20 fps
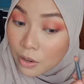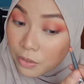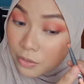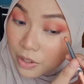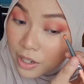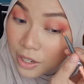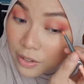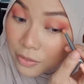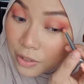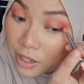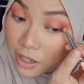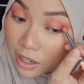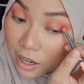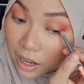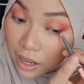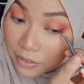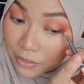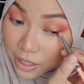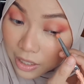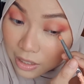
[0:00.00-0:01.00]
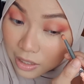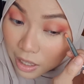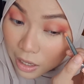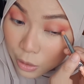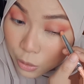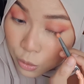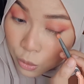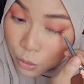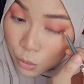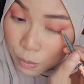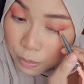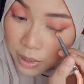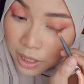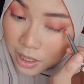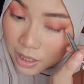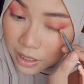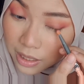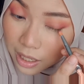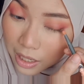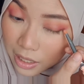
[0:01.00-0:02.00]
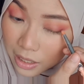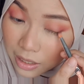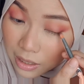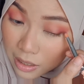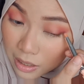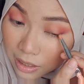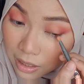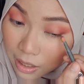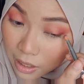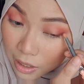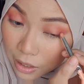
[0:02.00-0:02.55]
In real life, it's like super intense.